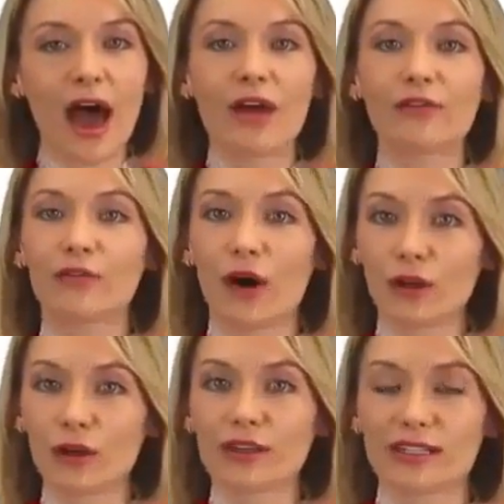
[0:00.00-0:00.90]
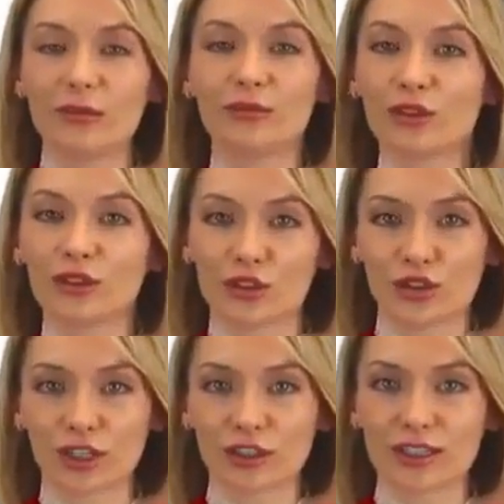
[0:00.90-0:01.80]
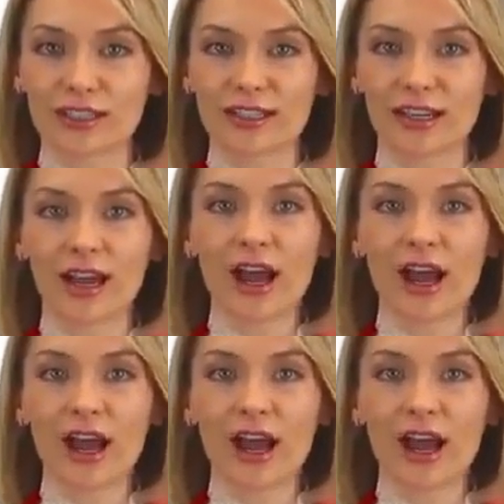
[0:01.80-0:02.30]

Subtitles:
and follow the simple instructions.